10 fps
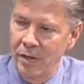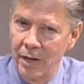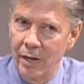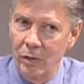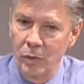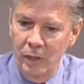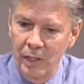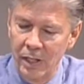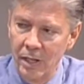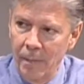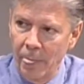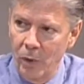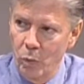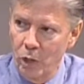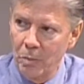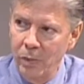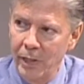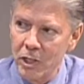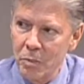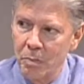not only the workplace,